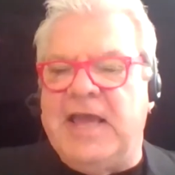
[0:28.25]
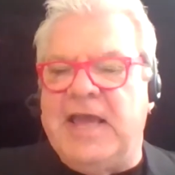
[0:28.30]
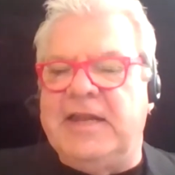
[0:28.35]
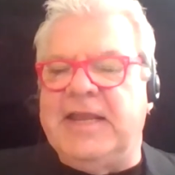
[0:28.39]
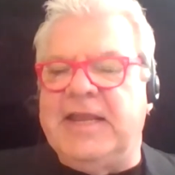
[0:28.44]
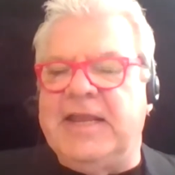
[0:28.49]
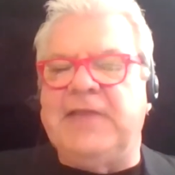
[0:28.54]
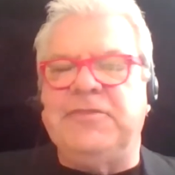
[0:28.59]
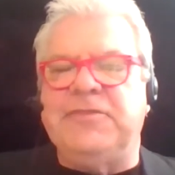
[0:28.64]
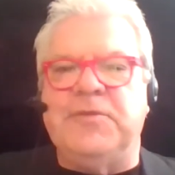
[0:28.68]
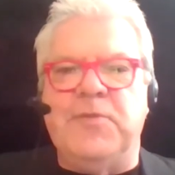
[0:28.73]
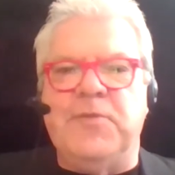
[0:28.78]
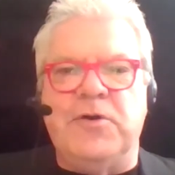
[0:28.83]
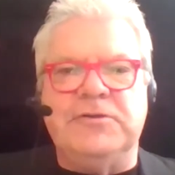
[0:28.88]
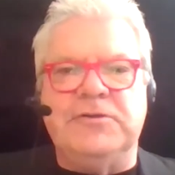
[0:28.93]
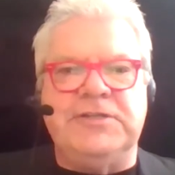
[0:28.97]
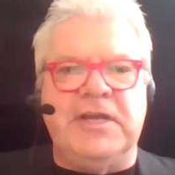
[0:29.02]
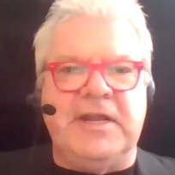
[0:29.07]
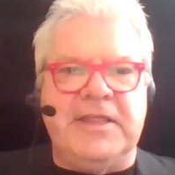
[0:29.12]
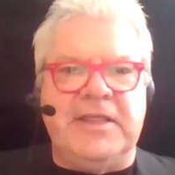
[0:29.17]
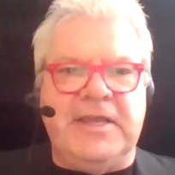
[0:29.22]
to get the
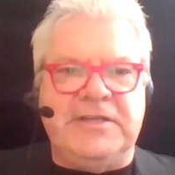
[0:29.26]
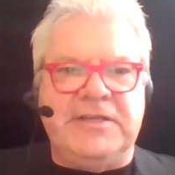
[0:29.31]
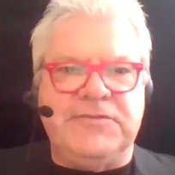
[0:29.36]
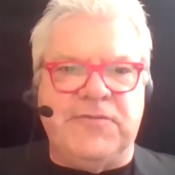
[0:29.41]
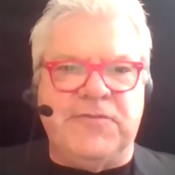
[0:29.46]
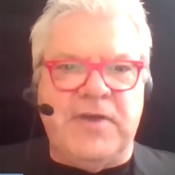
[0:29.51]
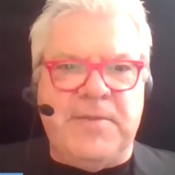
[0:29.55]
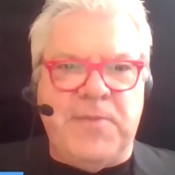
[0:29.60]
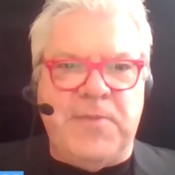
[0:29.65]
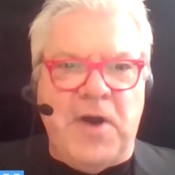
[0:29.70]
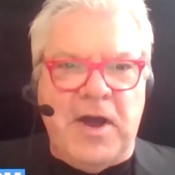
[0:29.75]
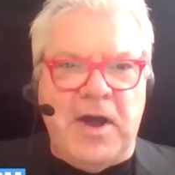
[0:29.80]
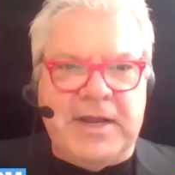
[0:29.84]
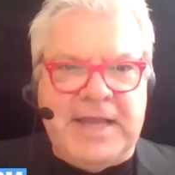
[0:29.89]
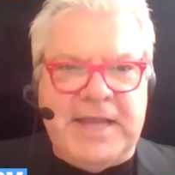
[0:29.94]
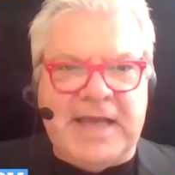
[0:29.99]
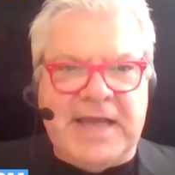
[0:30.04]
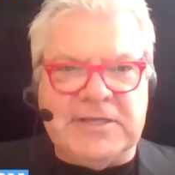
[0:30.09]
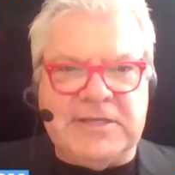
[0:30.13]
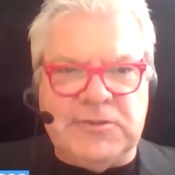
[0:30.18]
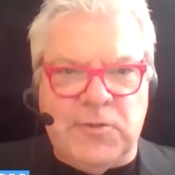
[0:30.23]
most out of these free
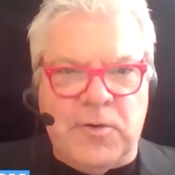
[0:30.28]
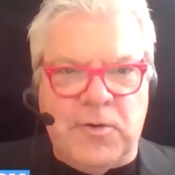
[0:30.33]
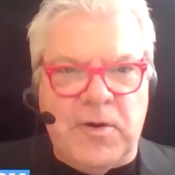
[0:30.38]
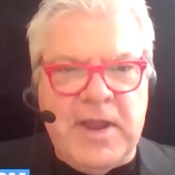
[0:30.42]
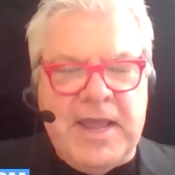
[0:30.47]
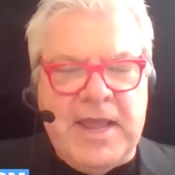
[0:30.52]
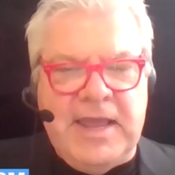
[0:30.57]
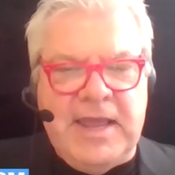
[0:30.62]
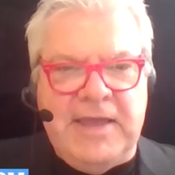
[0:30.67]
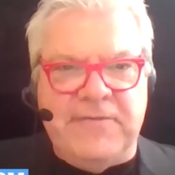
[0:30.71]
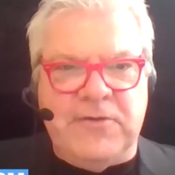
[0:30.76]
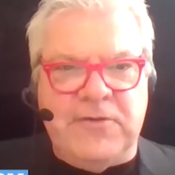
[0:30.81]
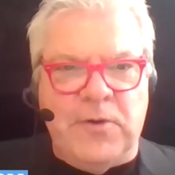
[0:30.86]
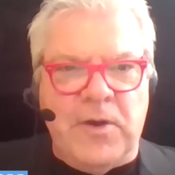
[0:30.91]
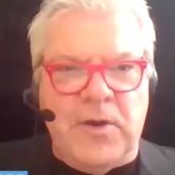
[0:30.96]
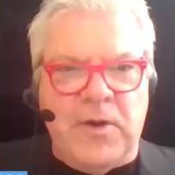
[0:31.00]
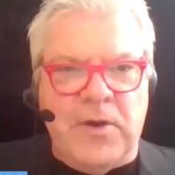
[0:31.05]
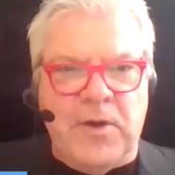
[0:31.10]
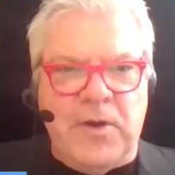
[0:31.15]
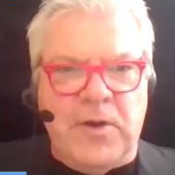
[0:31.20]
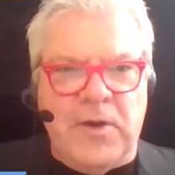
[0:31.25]
podcasts, or if you're
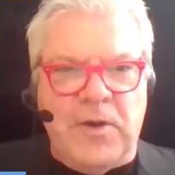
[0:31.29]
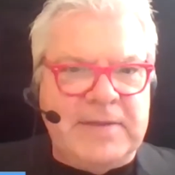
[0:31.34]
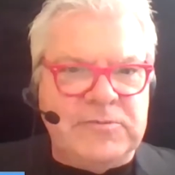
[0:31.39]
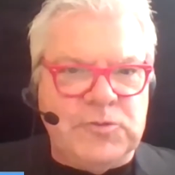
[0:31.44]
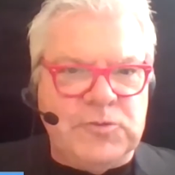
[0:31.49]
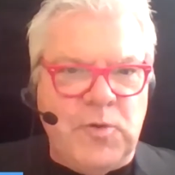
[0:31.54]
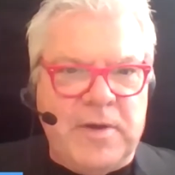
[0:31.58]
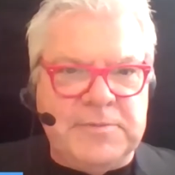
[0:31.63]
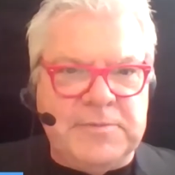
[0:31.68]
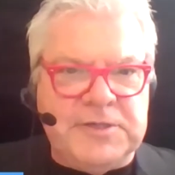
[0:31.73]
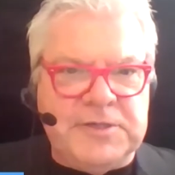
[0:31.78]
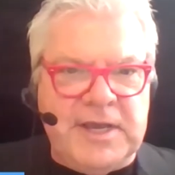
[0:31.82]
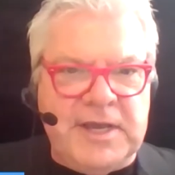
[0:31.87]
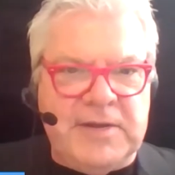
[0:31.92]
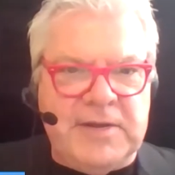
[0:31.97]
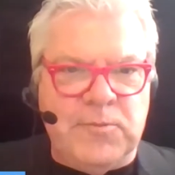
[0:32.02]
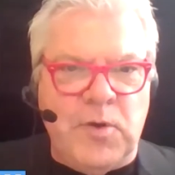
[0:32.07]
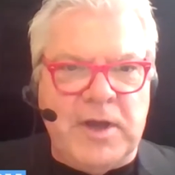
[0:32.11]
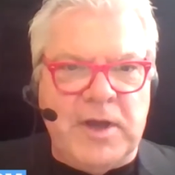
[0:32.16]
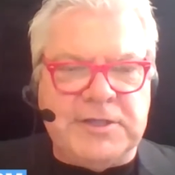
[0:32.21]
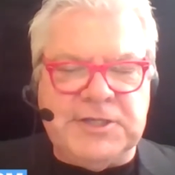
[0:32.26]
on Adam's website
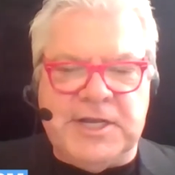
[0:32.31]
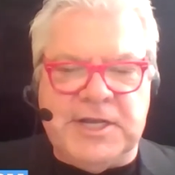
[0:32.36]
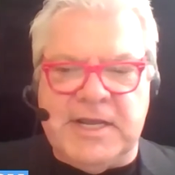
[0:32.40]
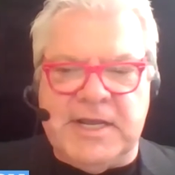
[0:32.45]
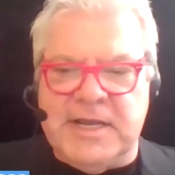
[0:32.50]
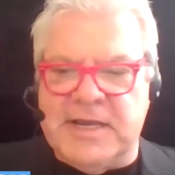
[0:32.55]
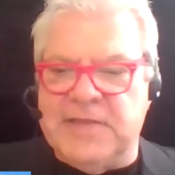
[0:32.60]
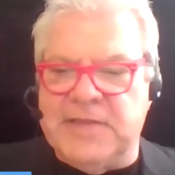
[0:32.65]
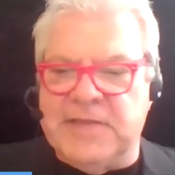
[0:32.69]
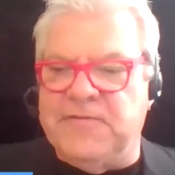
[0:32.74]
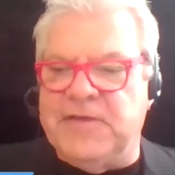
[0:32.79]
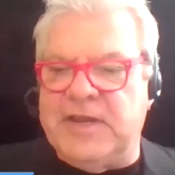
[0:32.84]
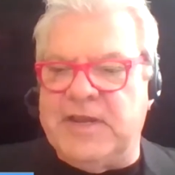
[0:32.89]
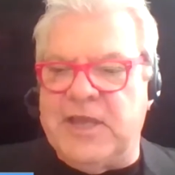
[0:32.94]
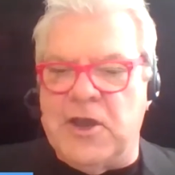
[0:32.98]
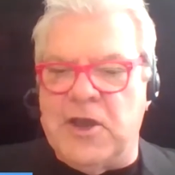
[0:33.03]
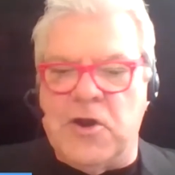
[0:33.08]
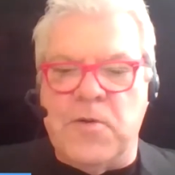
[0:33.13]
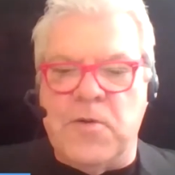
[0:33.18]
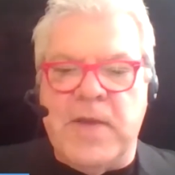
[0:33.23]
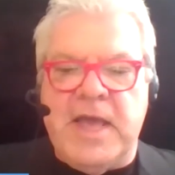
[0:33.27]
and watching the
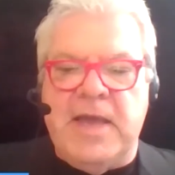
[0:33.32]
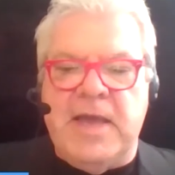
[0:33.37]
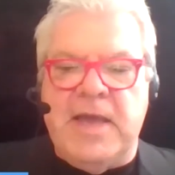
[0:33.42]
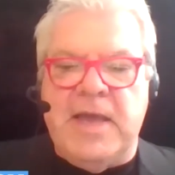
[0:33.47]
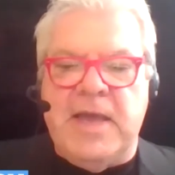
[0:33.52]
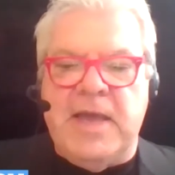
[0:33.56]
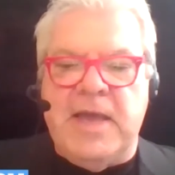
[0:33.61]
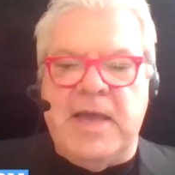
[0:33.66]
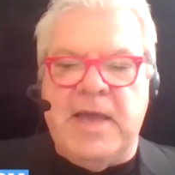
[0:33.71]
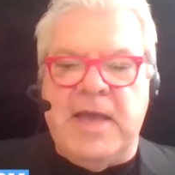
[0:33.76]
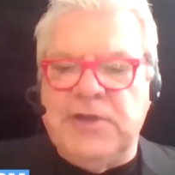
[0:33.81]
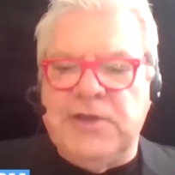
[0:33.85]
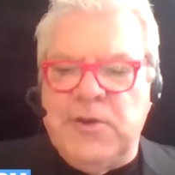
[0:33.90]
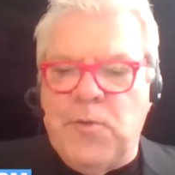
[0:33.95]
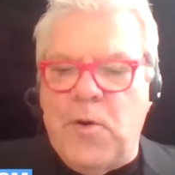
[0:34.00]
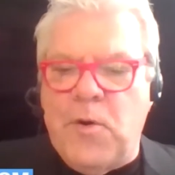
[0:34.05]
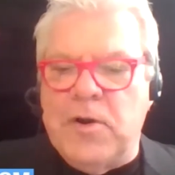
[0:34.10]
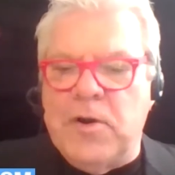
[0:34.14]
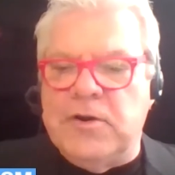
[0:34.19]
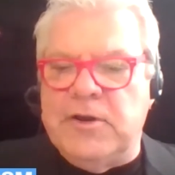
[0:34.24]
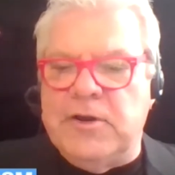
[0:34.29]
video, make sure you
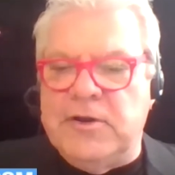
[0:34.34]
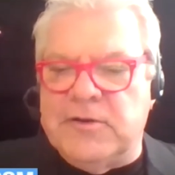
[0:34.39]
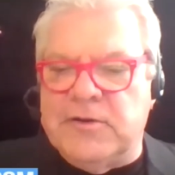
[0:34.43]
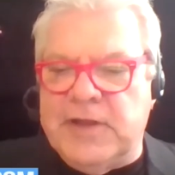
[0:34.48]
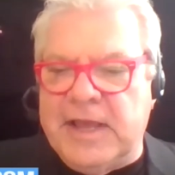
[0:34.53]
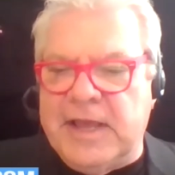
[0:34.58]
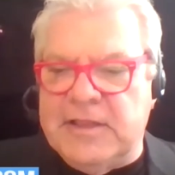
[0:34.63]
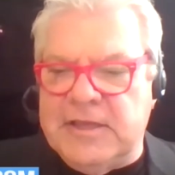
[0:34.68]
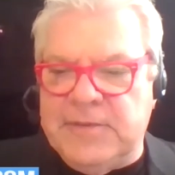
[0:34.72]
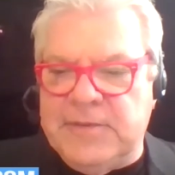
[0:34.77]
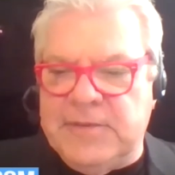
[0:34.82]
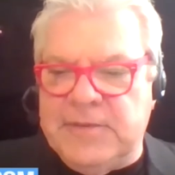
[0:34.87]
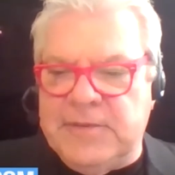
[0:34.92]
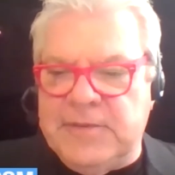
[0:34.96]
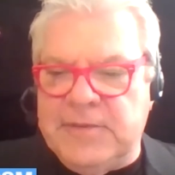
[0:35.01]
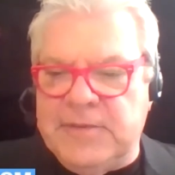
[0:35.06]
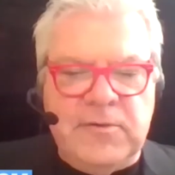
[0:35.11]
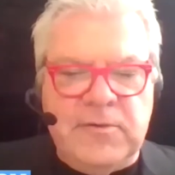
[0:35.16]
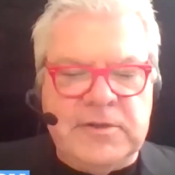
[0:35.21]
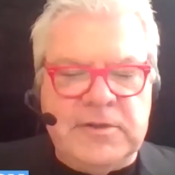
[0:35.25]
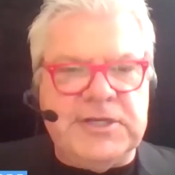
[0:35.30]
order your daily
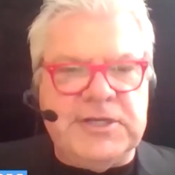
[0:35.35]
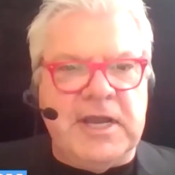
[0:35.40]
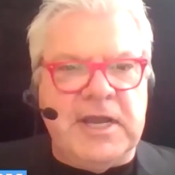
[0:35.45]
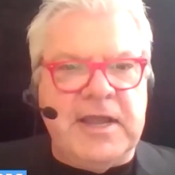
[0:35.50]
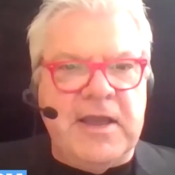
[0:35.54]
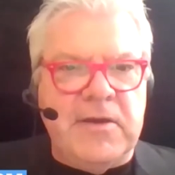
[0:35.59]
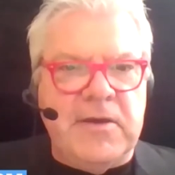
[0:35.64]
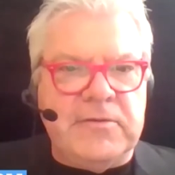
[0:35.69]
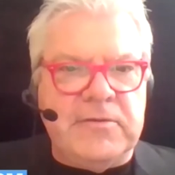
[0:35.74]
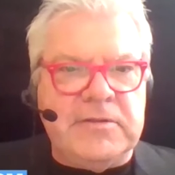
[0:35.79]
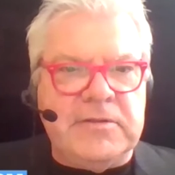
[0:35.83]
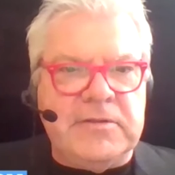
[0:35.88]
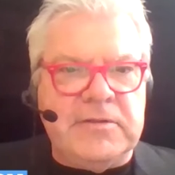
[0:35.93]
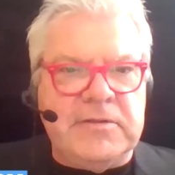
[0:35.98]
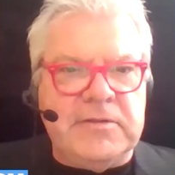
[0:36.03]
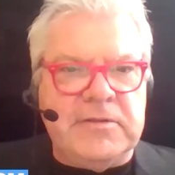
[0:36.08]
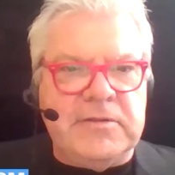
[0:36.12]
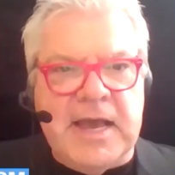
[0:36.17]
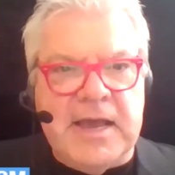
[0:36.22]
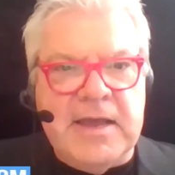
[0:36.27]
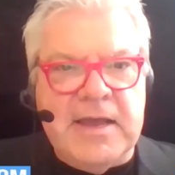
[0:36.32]
planner and check out
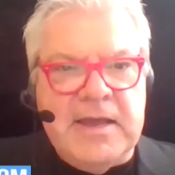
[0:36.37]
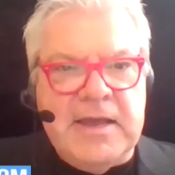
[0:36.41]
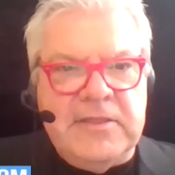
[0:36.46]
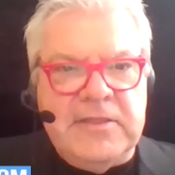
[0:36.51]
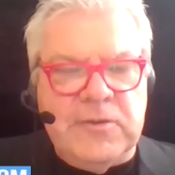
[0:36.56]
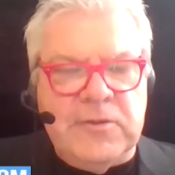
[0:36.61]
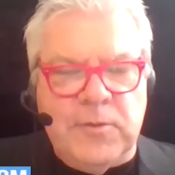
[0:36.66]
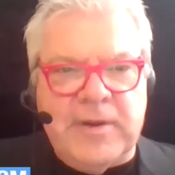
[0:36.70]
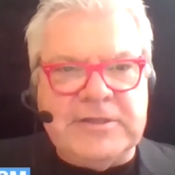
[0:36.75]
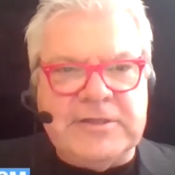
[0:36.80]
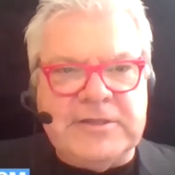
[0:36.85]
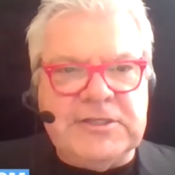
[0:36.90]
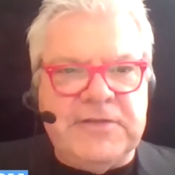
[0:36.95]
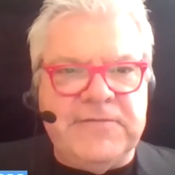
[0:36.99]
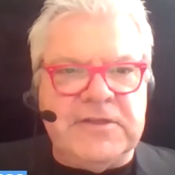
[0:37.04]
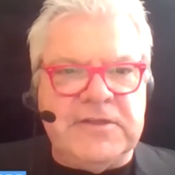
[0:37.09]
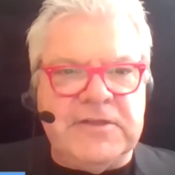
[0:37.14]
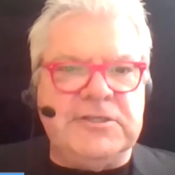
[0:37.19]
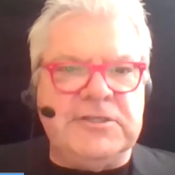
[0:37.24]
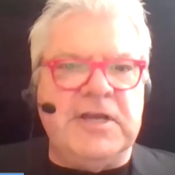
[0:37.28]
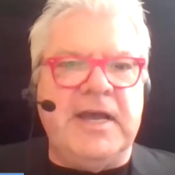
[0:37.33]
the rest of
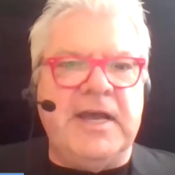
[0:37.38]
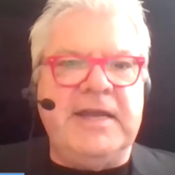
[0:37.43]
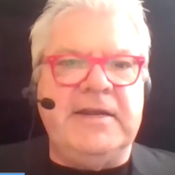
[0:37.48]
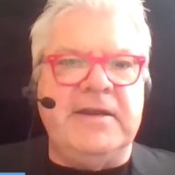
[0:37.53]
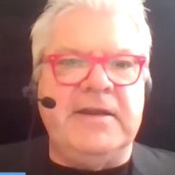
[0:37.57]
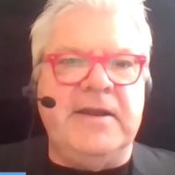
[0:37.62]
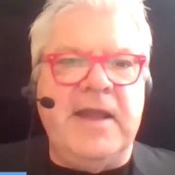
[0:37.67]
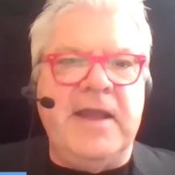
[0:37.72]
the site and